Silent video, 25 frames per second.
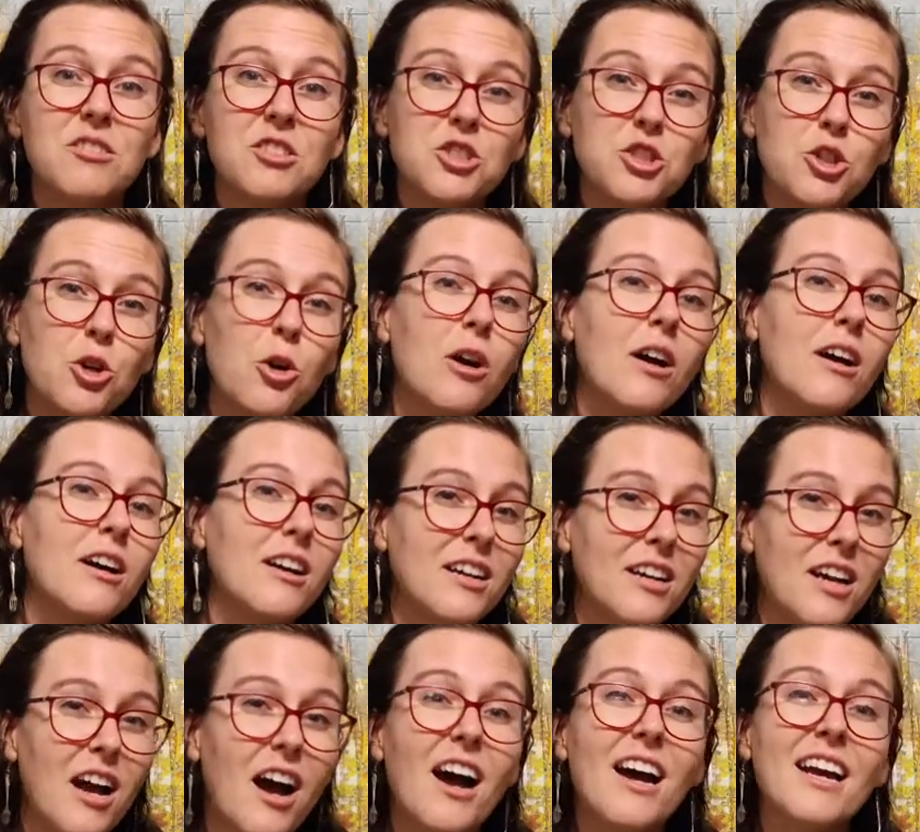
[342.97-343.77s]
Uh,
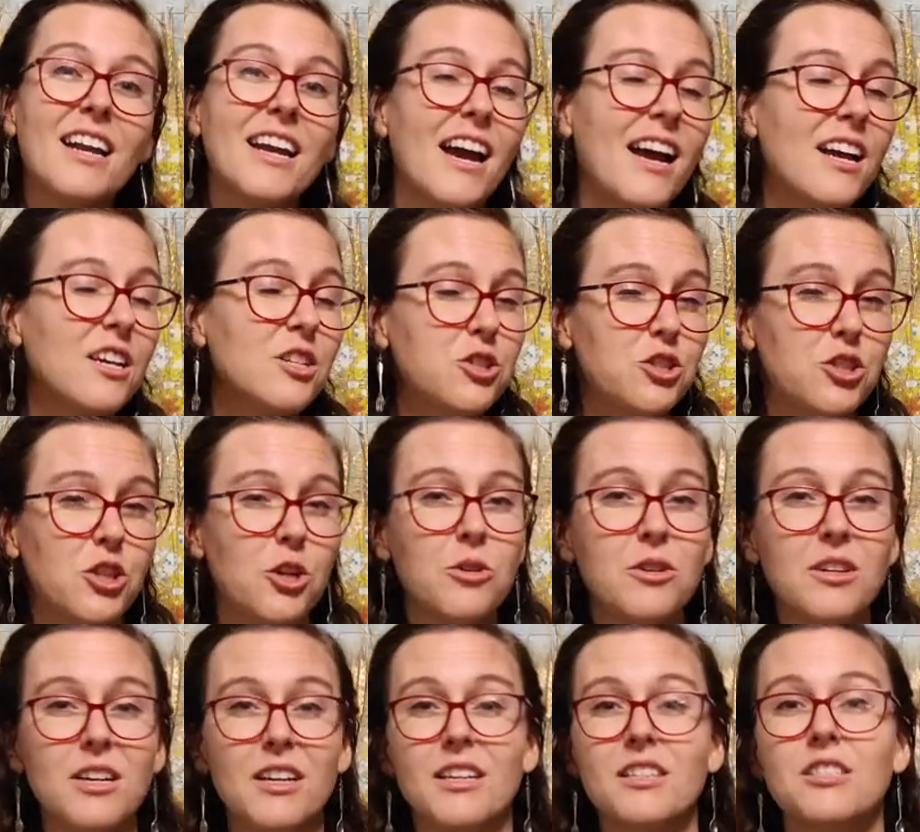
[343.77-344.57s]
God asked
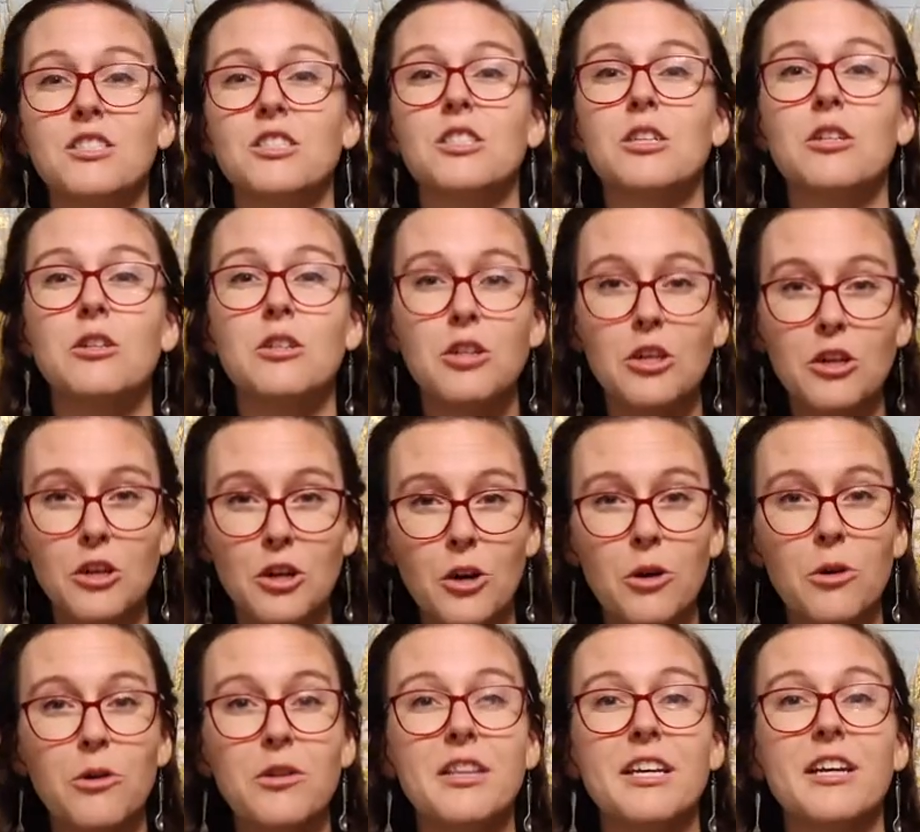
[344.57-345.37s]
Jonah to
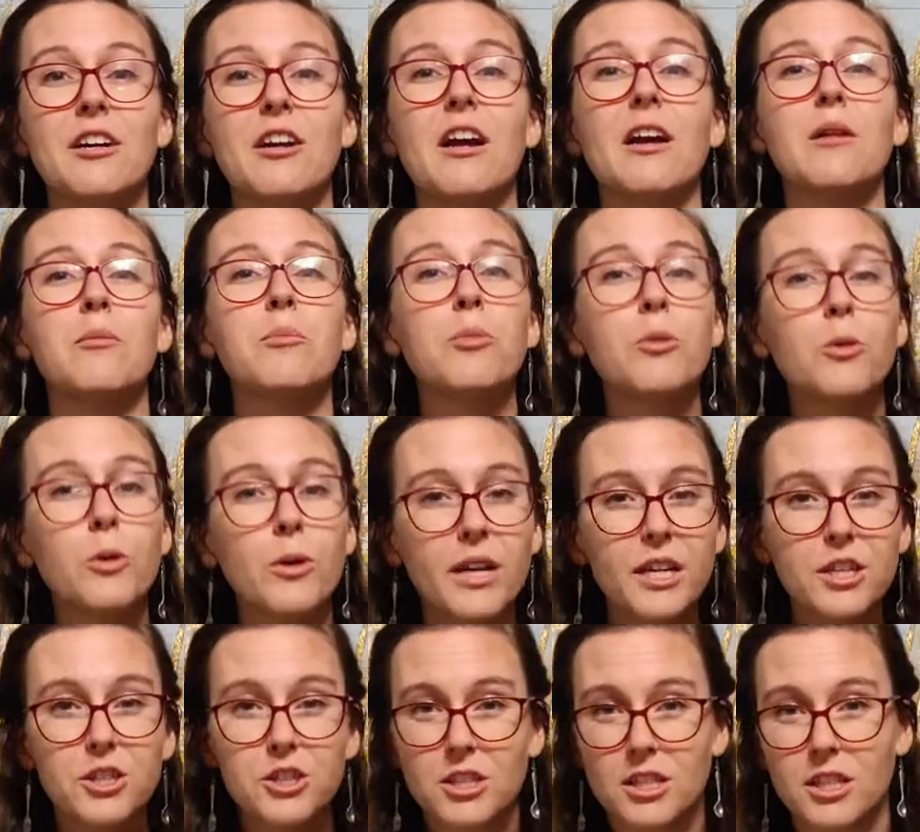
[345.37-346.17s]
go there and
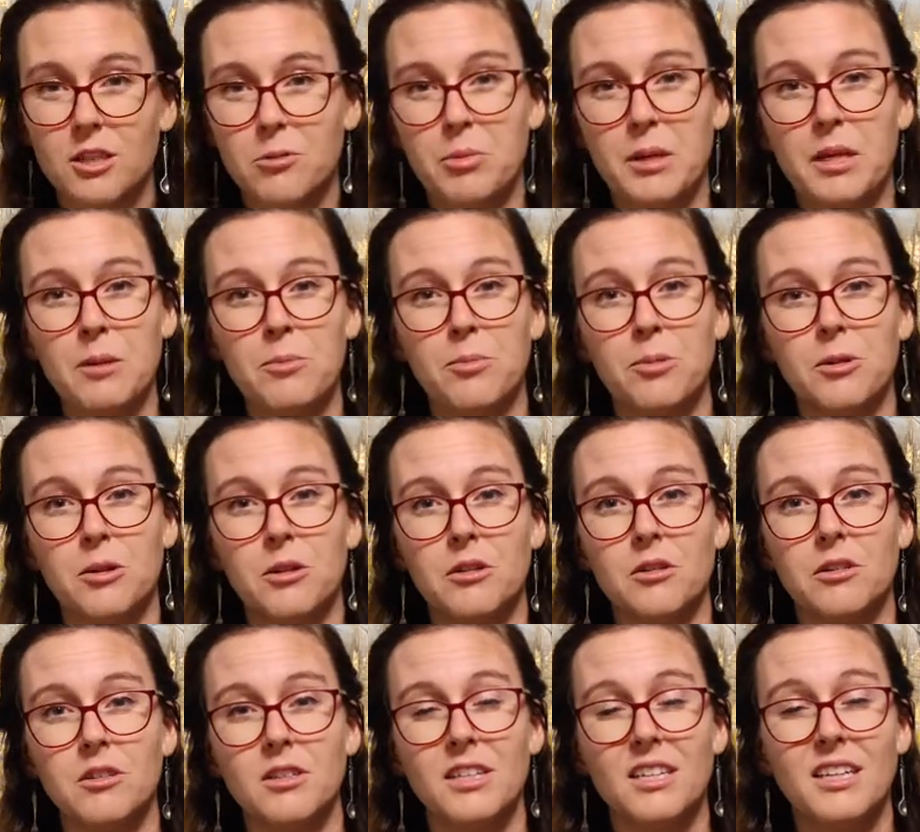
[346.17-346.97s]
preach to the
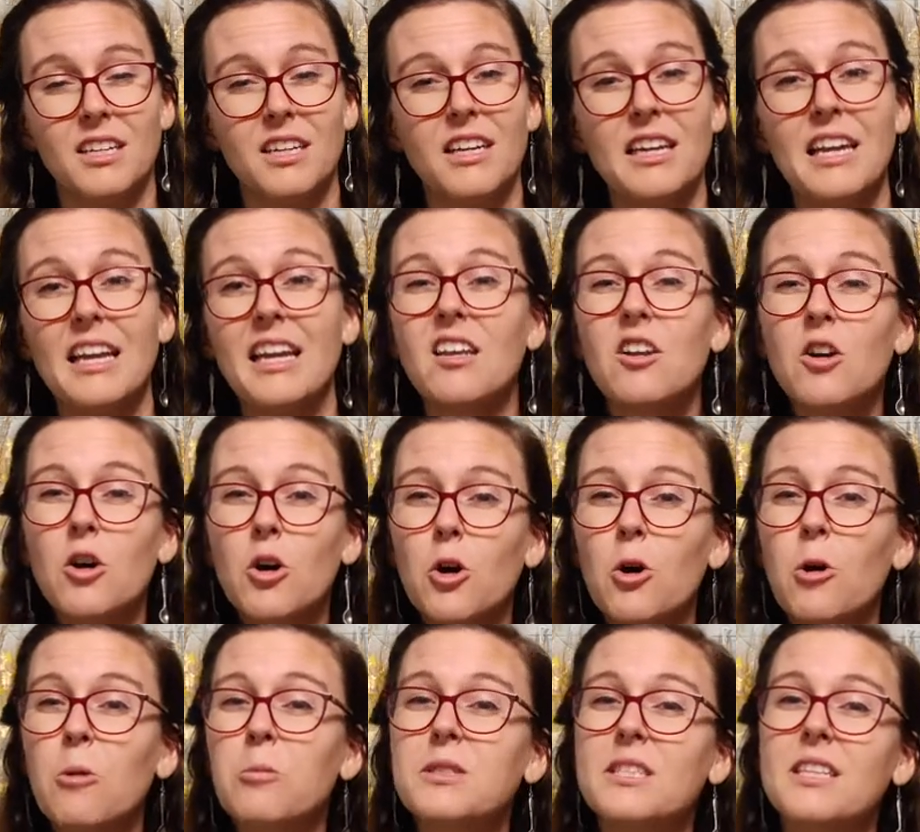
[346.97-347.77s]
people in
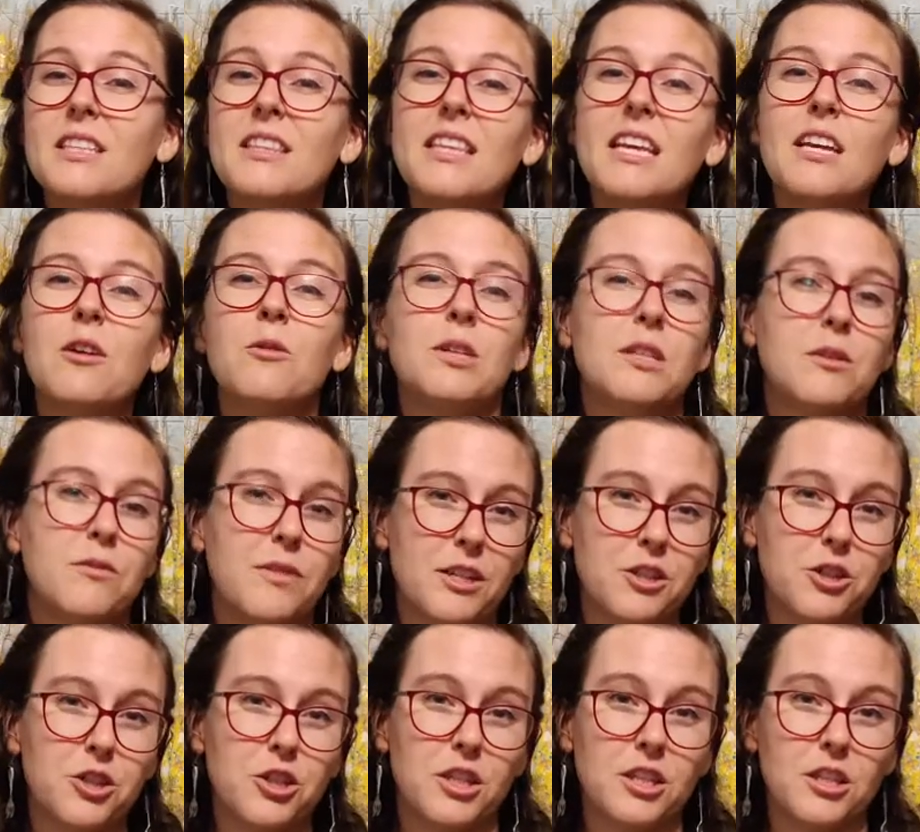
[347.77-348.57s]
hopes that they would
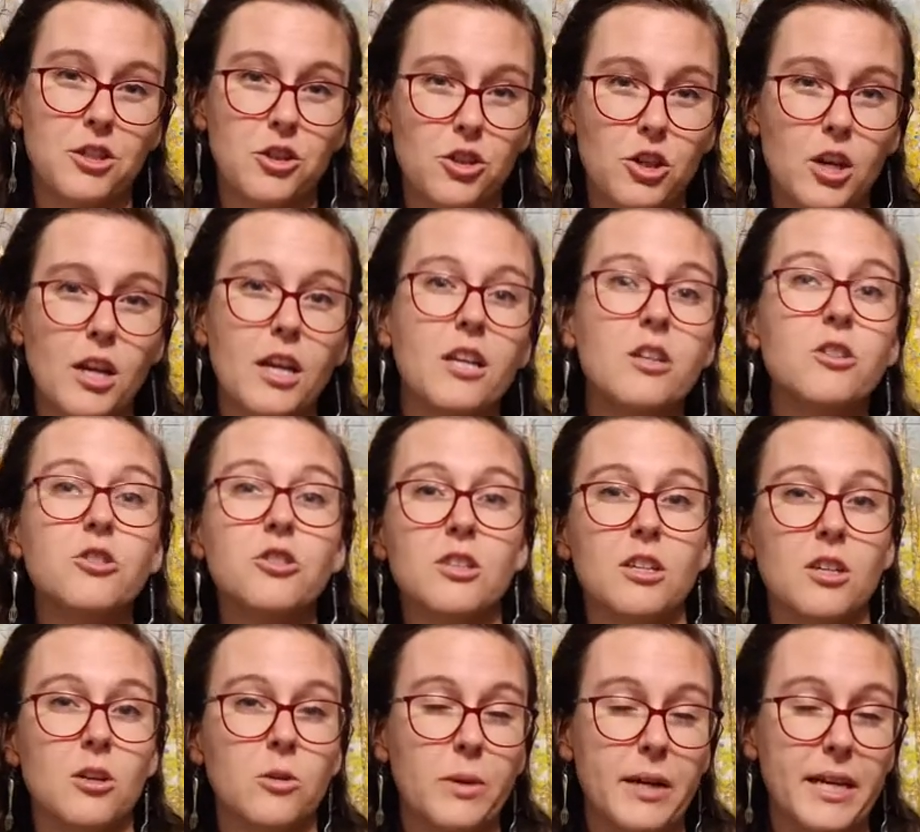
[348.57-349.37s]
eventually change
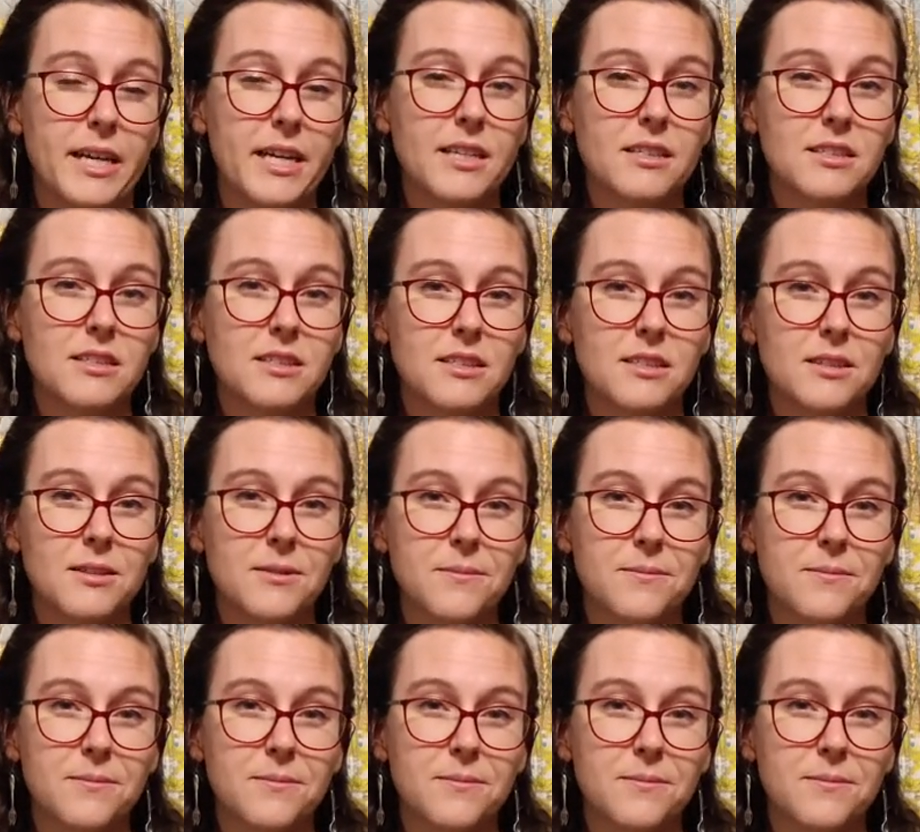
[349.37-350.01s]
their ways.